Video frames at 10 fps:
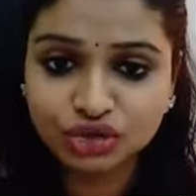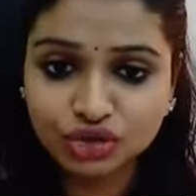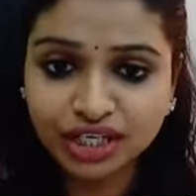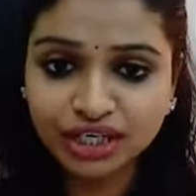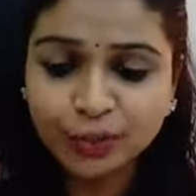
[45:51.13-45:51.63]

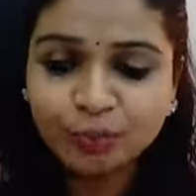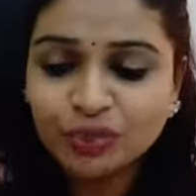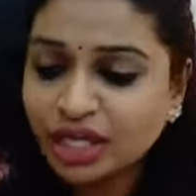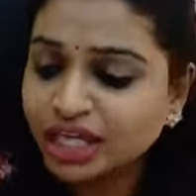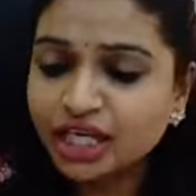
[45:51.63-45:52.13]
okay,
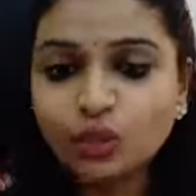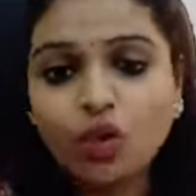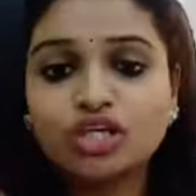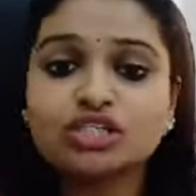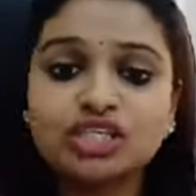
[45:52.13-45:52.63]
he
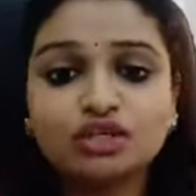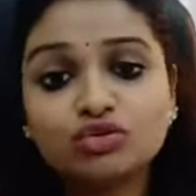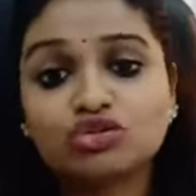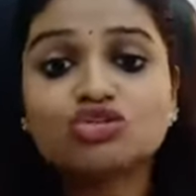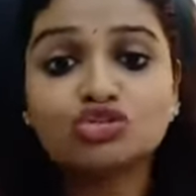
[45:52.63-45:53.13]

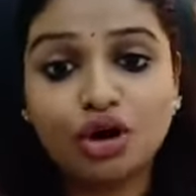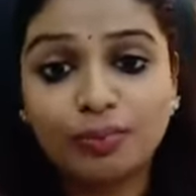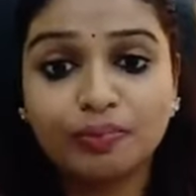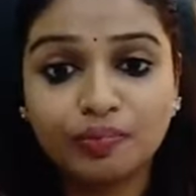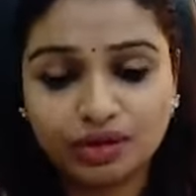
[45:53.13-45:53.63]
used to
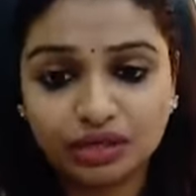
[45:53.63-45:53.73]
stop